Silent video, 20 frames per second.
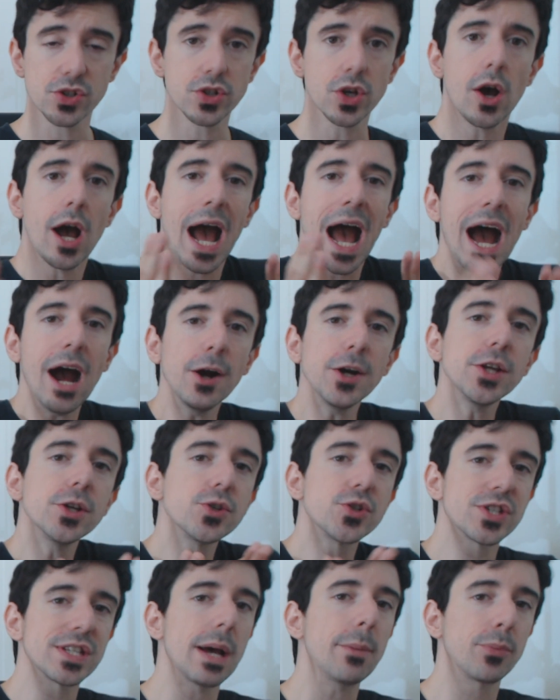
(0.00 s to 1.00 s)
So how do you
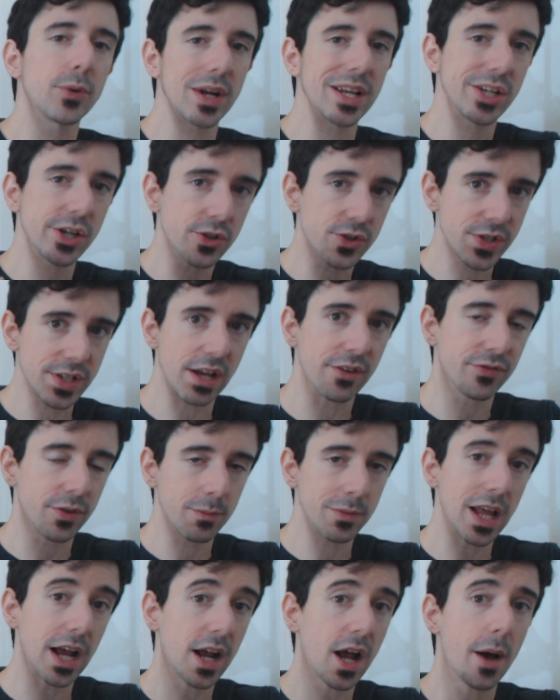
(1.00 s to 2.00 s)
separate yourself
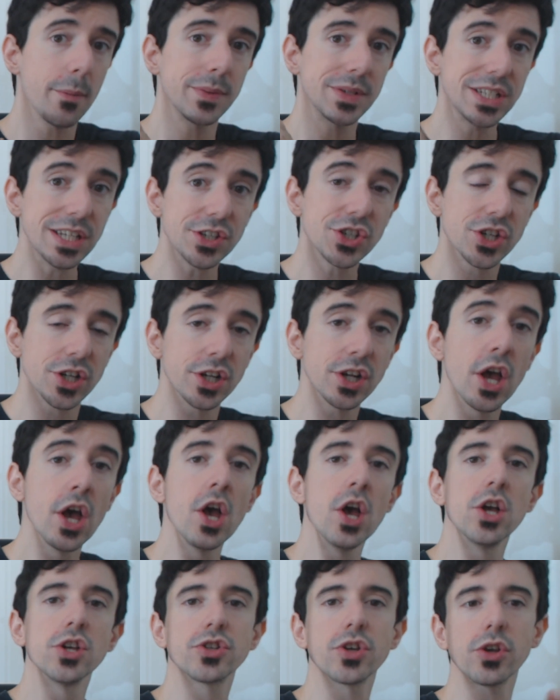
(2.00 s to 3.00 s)
from that competition
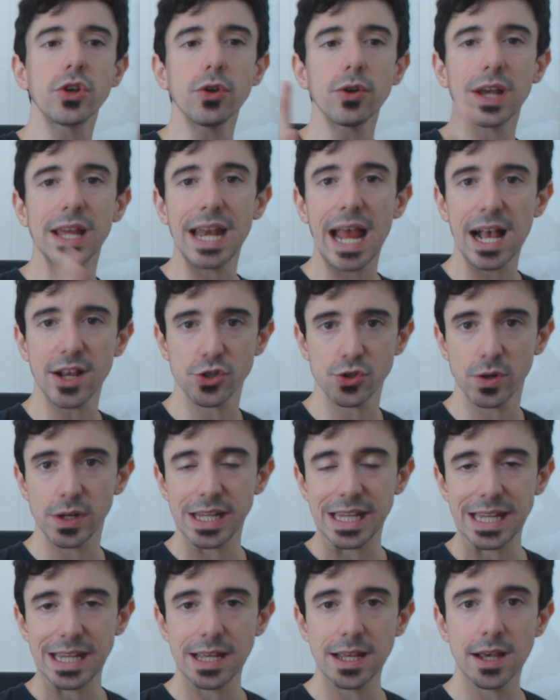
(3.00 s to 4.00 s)
so you can
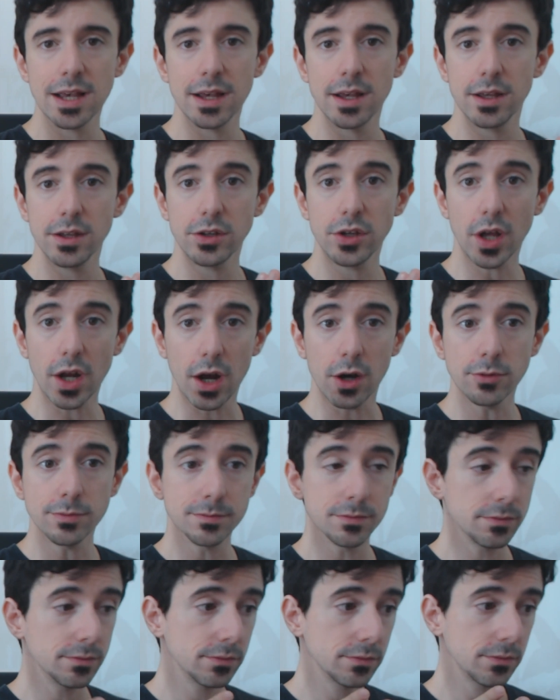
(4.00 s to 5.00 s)
actually, you know,
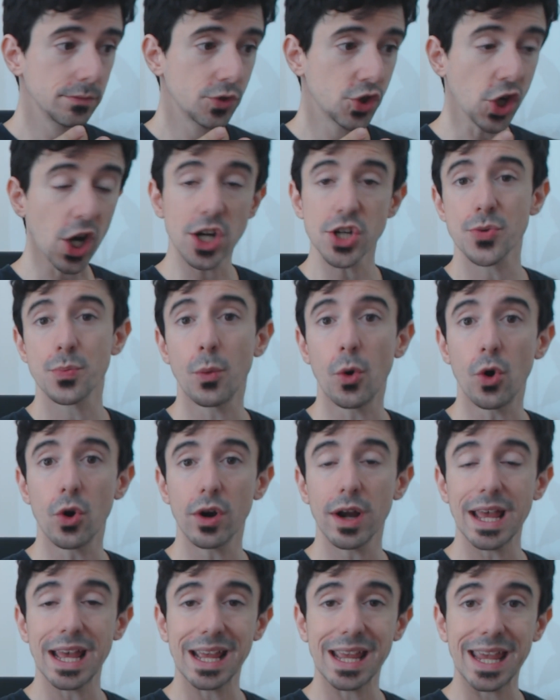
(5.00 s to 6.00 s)
charge more
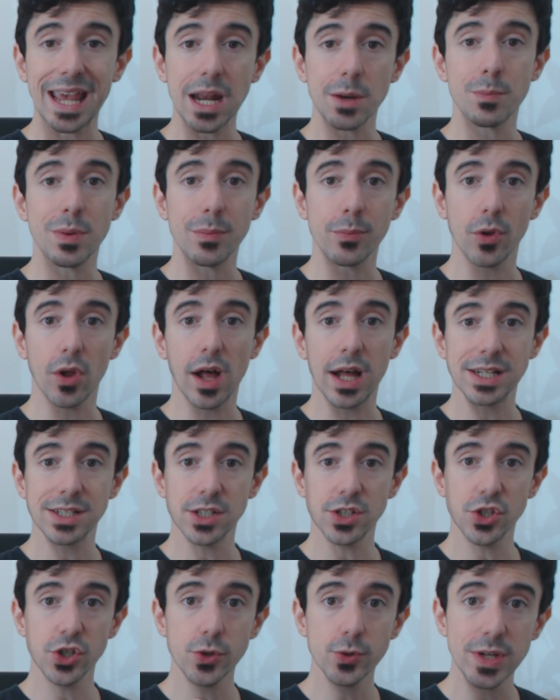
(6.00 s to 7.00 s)
and get people
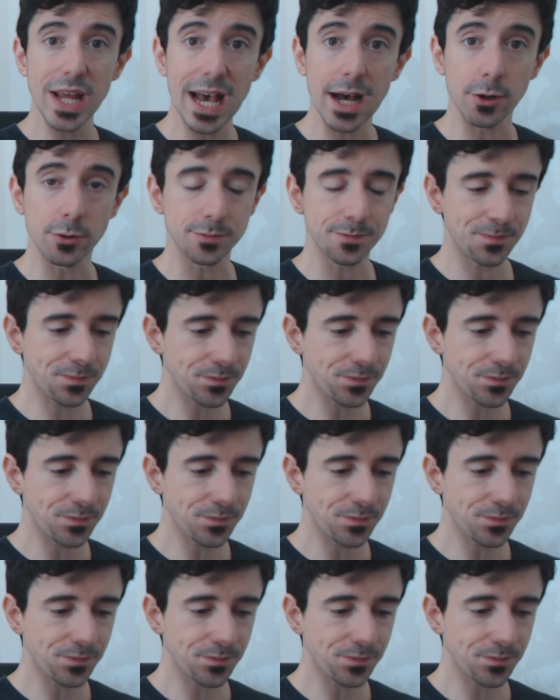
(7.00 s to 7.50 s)
hunting you down?